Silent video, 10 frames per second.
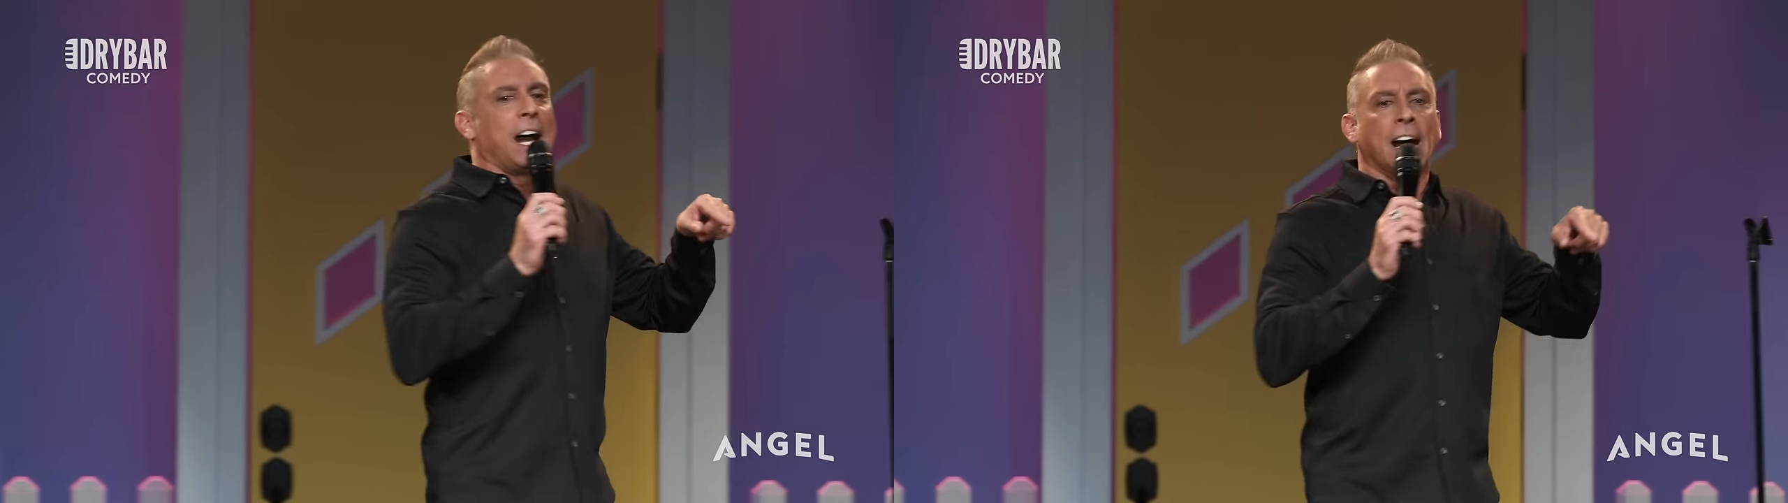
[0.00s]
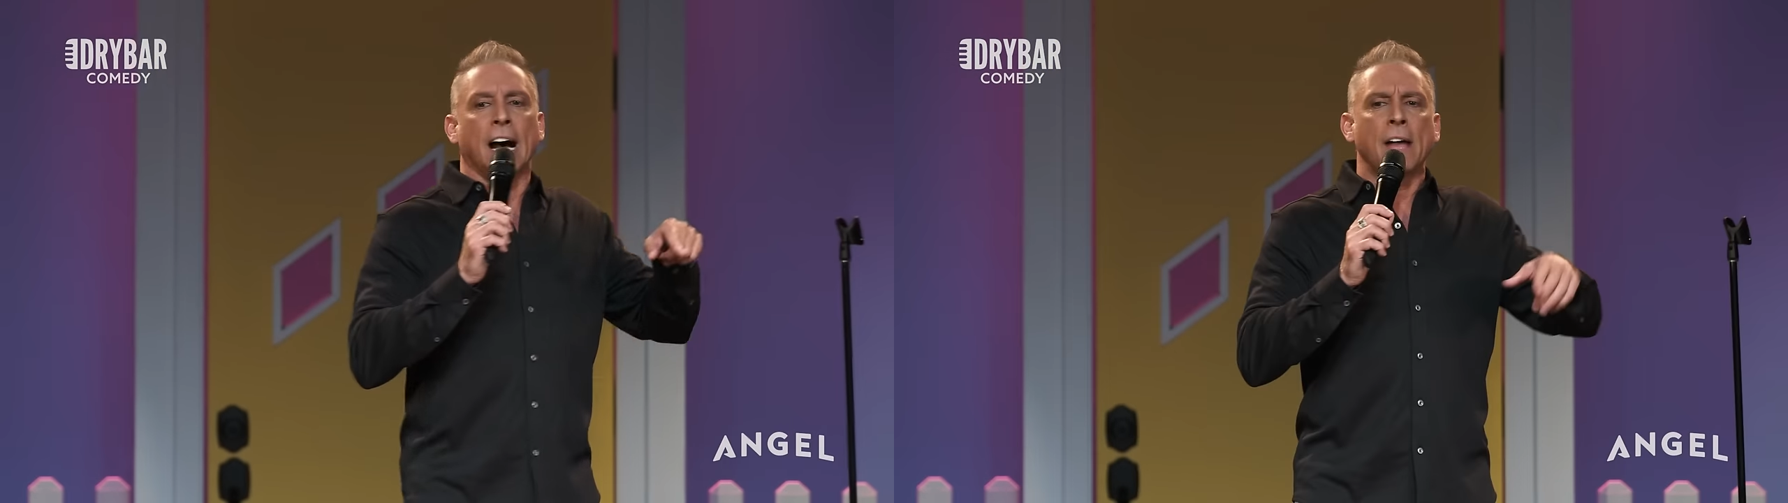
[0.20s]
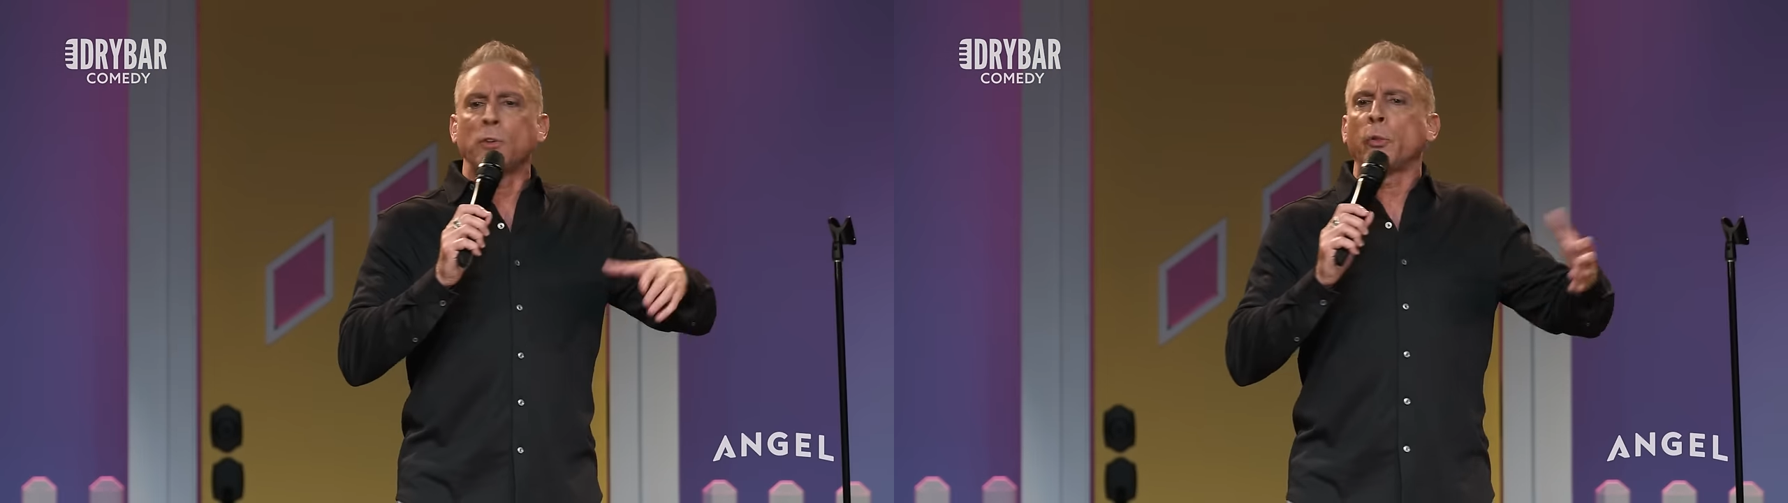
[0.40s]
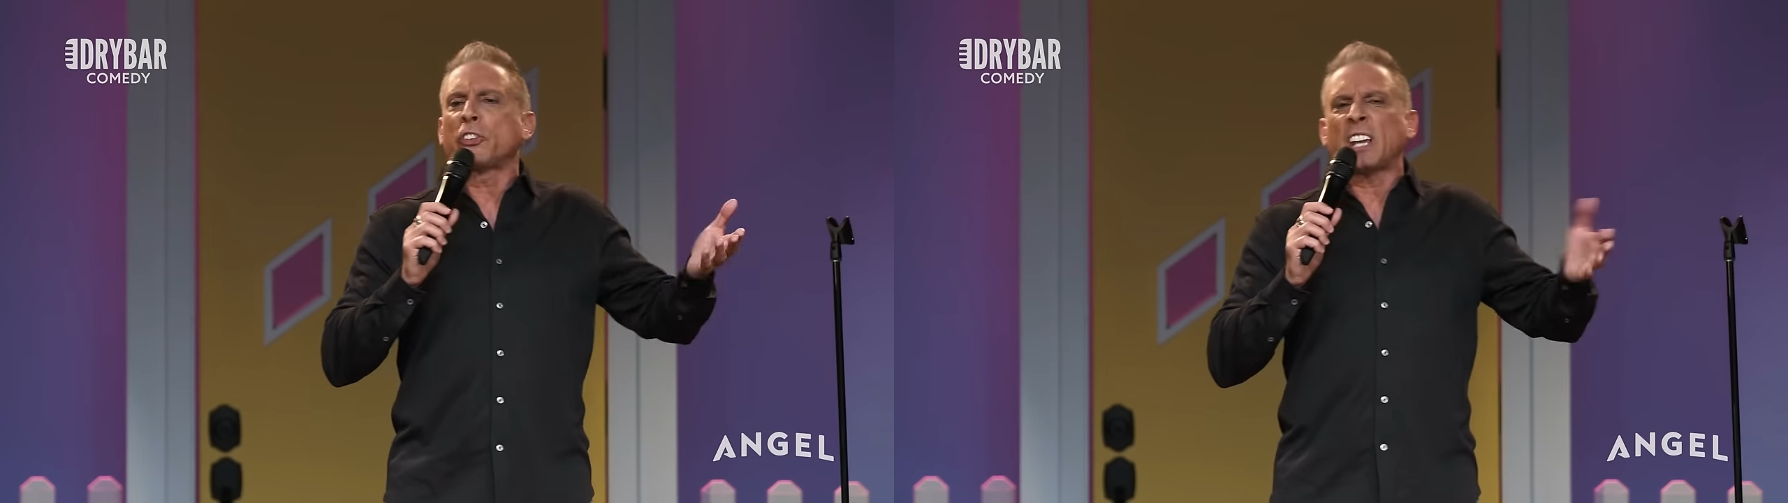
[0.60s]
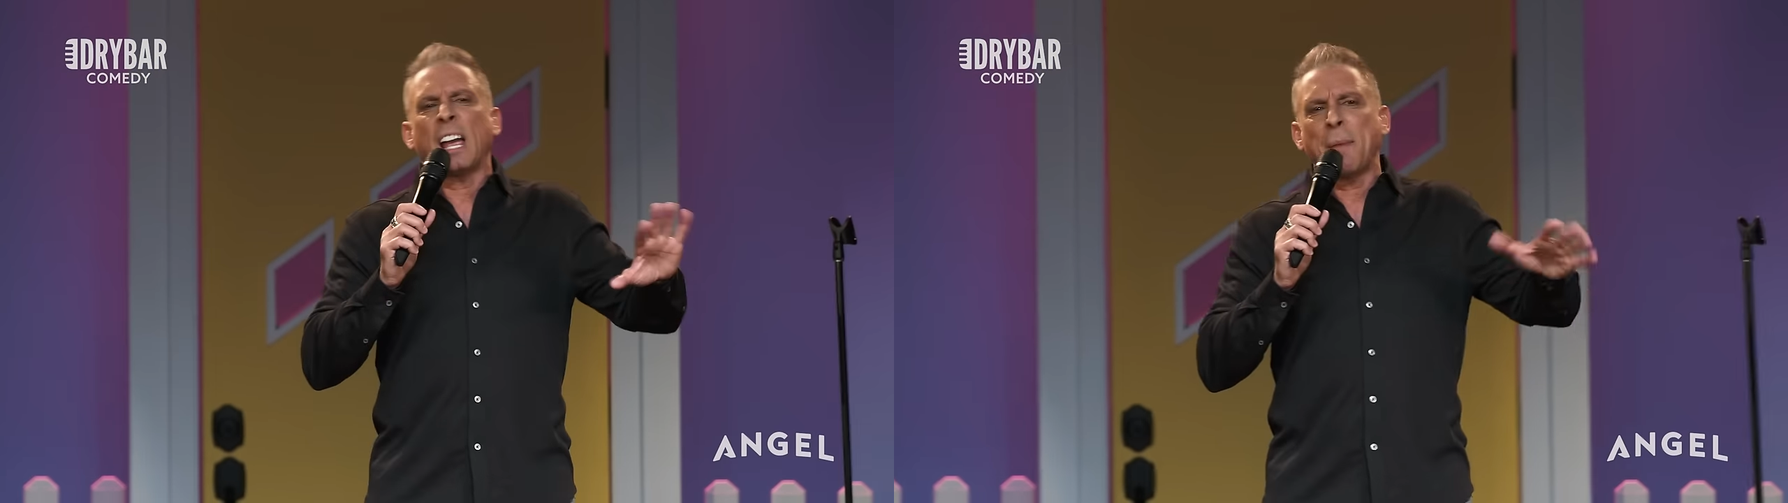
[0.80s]
Uh, I've known
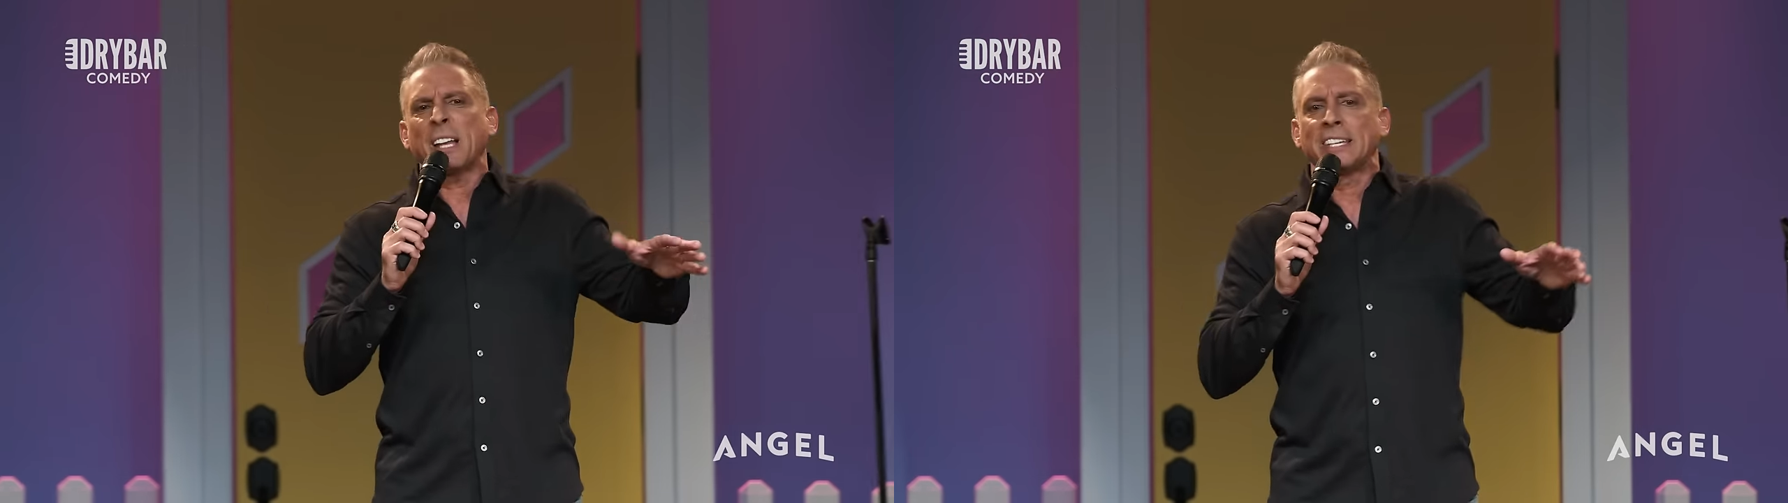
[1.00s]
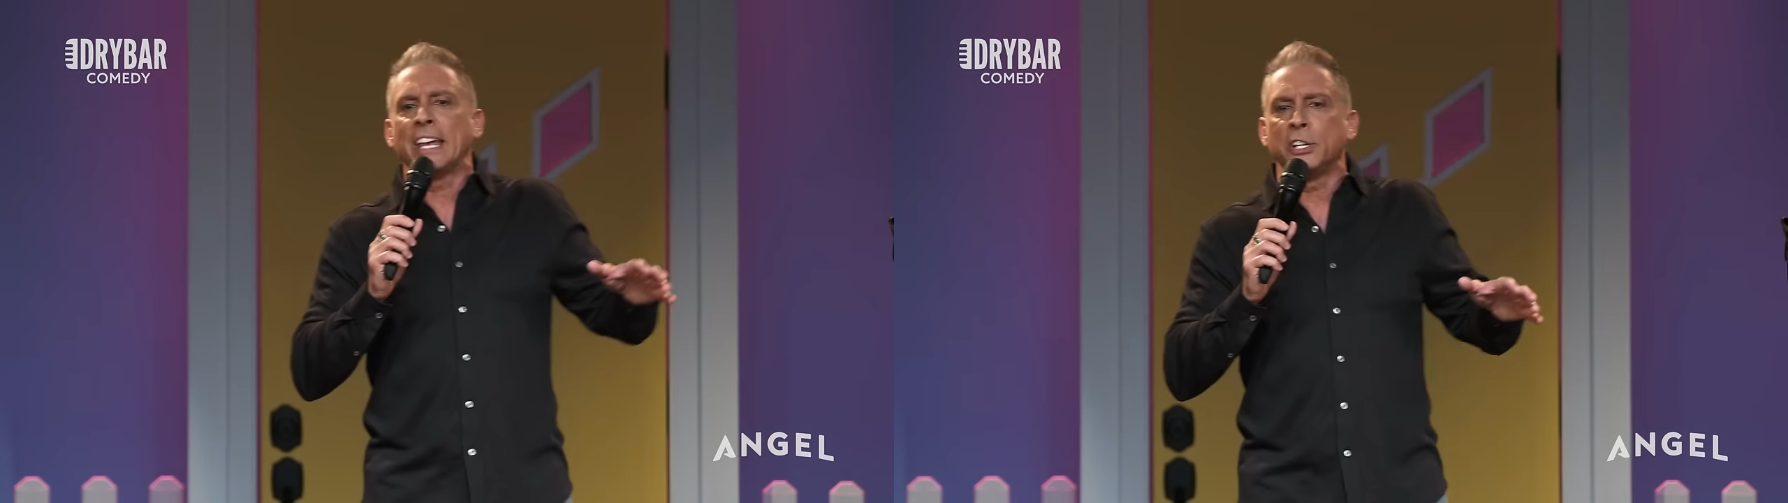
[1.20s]
this guy about 10